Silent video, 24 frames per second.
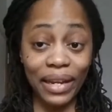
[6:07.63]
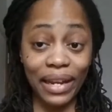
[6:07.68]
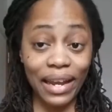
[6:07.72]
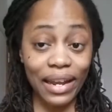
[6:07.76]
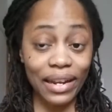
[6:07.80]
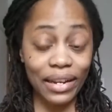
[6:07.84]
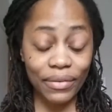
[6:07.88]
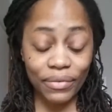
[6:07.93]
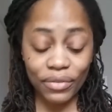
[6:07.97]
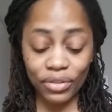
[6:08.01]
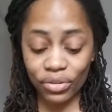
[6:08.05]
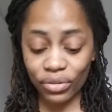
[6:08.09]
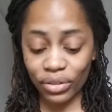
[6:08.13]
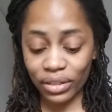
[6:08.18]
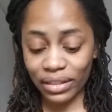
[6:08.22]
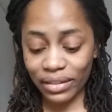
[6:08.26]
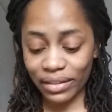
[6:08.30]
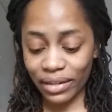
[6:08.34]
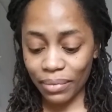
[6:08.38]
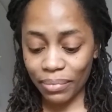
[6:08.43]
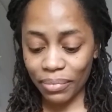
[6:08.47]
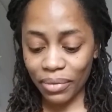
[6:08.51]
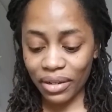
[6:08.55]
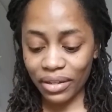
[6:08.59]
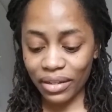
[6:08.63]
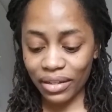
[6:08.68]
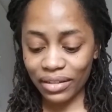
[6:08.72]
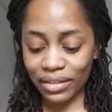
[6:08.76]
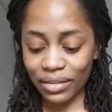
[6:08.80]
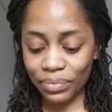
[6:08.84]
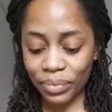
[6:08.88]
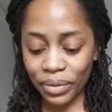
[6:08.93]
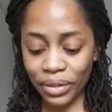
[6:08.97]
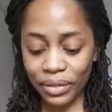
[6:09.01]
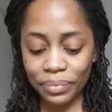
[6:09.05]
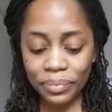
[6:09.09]
can't even trust their
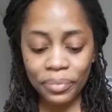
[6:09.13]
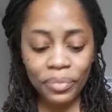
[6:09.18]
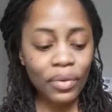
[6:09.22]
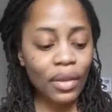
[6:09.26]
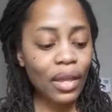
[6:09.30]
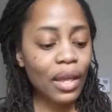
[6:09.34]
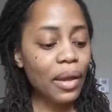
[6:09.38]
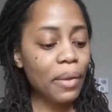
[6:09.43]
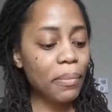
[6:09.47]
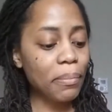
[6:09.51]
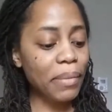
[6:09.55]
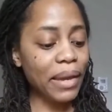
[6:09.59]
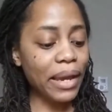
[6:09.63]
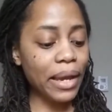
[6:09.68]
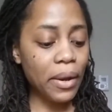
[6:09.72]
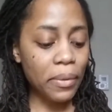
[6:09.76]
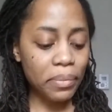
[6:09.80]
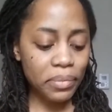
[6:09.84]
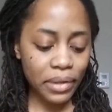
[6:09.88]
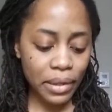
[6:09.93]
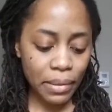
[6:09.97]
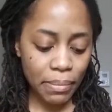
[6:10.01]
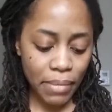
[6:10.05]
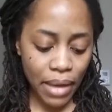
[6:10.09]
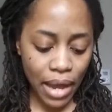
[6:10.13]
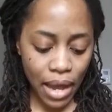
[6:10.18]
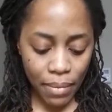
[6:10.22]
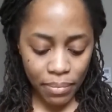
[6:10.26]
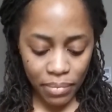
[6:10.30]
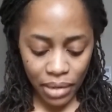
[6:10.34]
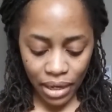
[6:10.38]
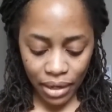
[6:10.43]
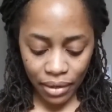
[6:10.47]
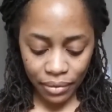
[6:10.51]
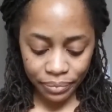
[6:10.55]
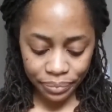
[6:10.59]
mothers, but big up to
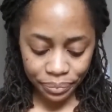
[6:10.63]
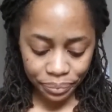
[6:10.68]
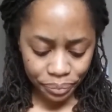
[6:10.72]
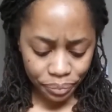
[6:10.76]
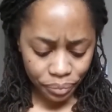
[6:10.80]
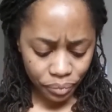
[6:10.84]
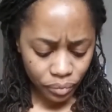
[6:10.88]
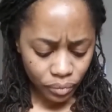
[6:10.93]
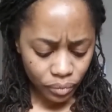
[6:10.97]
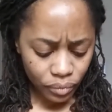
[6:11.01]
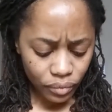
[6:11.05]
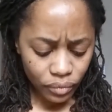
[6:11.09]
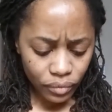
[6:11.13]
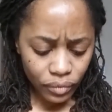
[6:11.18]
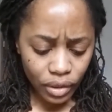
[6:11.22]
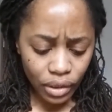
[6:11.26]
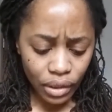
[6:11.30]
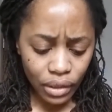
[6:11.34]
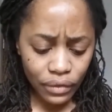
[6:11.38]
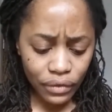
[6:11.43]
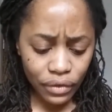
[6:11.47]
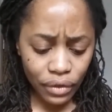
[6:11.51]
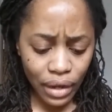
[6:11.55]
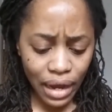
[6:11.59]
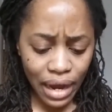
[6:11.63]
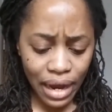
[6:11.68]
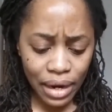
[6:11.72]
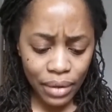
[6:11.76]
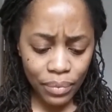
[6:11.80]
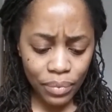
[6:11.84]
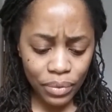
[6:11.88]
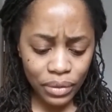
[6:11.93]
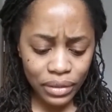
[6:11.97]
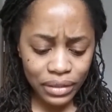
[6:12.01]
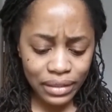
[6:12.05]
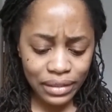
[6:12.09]
mommy. So I
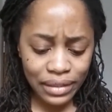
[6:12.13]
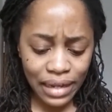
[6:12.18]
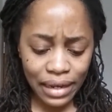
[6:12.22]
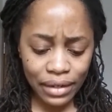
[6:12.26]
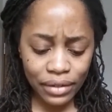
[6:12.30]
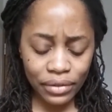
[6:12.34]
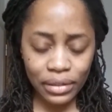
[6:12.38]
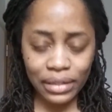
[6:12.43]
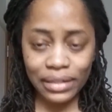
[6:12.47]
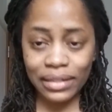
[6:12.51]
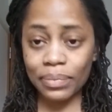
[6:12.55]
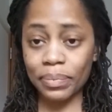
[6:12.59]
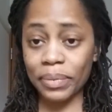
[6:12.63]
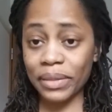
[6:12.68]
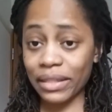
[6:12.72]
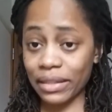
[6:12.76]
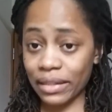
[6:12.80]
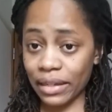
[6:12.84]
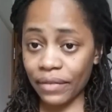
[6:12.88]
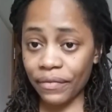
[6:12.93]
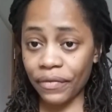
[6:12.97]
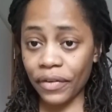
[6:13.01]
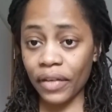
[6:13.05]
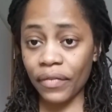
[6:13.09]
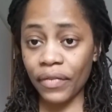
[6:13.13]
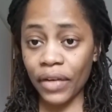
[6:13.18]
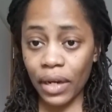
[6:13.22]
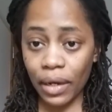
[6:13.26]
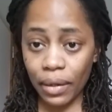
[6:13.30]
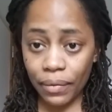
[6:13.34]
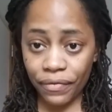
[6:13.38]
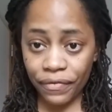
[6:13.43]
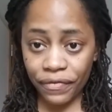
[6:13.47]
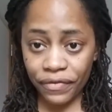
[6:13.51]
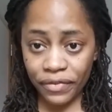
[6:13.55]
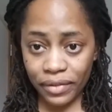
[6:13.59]
will send to a
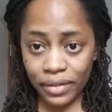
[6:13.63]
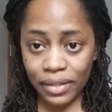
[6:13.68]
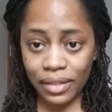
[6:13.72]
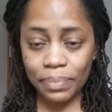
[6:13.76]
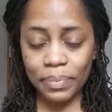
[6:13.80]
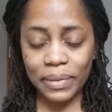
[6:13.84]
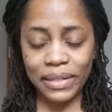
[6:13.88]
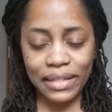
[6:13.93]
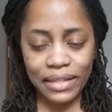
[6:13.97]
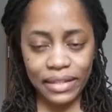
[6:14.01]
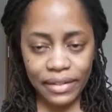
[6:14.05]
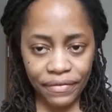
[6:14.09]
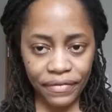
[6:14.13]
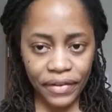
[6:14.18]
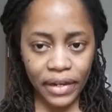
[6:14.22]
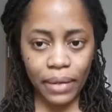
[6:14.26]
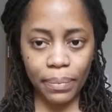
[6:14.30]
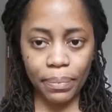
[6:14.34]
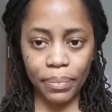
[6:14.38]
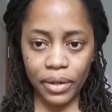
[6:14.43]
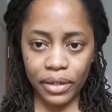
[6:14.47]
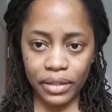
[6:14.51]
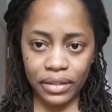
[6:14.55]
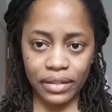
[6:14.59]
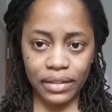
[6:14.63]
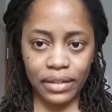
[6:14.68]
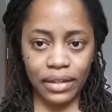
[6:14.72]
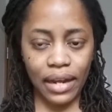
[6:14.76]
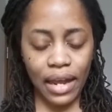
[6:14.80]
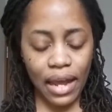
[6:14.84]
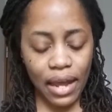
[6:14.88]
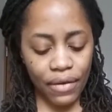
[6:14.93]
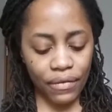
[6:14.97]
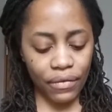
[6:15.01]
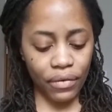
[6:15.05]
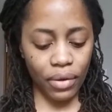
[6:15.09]
specific person
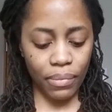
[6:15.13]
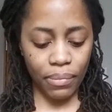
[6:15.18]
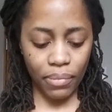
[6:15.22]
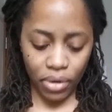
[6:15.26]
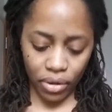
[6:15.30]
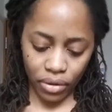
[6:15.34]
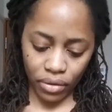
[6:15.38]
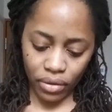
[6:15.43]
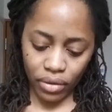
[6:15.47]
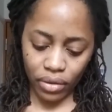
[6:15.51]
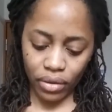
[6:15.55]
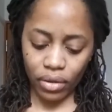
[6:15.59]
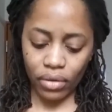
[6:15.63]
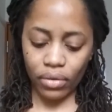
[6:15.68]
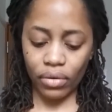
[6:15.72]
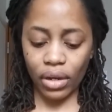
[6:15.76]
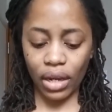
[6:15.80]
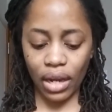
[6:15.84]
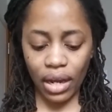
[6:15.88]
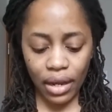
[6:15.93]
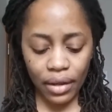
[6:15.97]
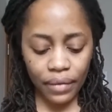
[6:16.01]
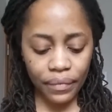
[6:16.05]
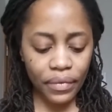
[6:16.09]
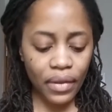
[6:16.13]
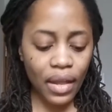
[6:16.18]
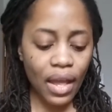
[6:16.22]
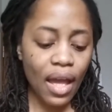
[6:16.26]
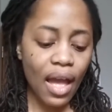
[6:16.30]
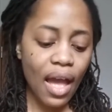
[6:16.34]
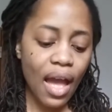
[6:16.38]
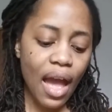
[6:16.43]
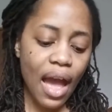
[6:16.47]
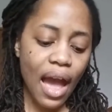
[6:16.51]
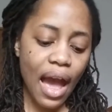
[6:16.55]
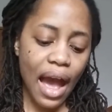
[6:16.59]
every month, okay?
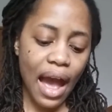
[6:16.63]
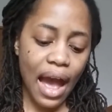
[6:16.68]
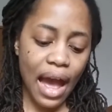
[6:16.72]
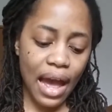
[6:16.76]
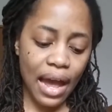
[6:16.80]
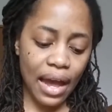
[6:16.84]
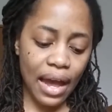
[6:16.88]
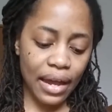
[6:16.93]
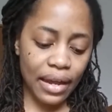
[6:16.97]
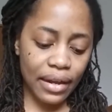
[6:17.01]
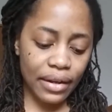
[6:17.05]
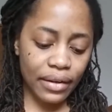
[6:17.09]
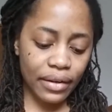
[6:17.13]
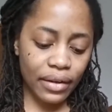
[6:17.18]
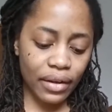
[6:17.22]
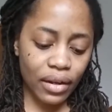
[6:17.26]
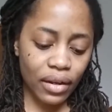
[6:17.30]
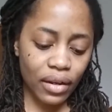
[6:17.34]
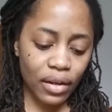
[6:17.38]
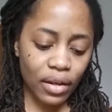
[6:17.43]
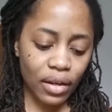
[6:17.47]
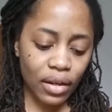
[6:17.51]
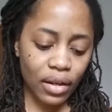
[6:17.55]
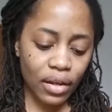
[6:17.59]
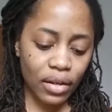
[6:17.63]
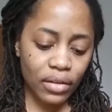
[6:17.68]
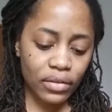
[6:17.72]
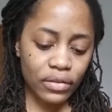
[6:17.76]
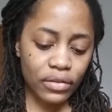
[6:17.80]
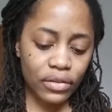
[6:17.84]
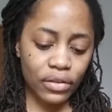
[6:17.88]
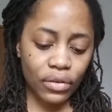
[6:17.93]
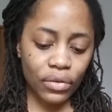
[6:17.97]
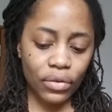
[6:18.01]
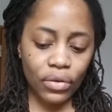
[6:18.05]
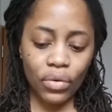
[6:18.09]
And
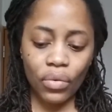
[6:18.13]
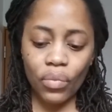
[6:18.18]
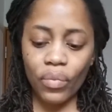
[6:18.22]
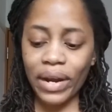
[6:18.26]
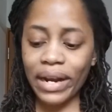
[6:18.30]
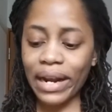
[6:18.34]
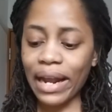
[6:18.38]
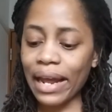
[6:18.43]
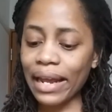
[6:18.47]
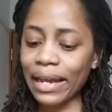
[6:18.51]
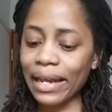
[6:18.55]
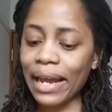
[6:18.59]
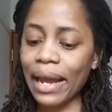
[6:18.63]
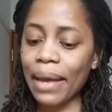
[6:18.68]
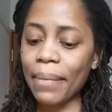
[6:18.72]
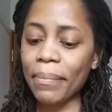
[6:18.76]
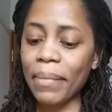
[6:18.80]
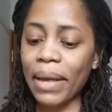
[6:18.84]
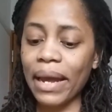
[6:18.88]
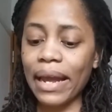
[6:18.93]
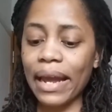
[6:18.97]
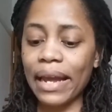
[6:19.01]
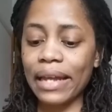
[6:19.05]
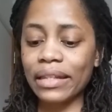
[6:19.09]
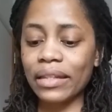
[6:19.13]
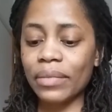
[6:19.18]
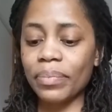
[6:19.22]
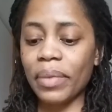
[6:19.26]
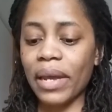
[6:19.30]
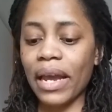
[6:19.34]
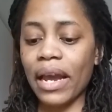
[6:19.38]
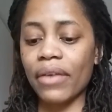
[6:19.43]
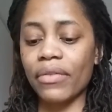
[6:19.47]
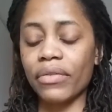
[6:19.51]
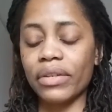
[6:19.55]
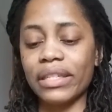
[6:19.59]
so when I get my
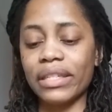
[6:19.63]
SBI